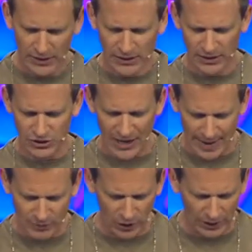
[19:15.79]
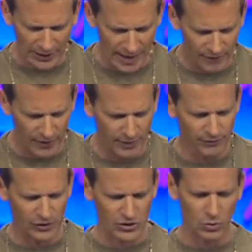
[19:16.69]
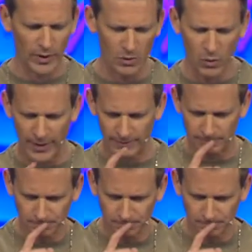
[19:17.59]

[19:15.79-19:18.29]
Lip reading: in chapter 11, verse 21.